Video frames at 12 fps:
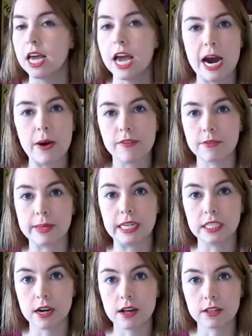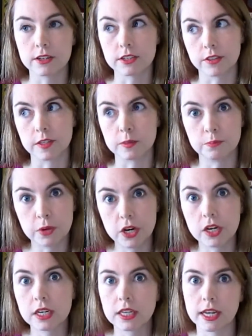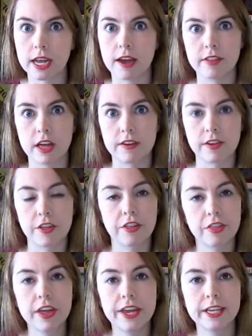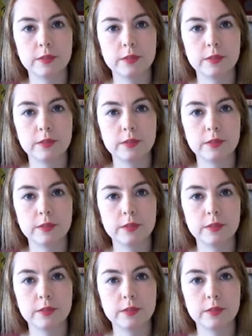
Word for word: however many dollars on this book, like I have a lot of other things.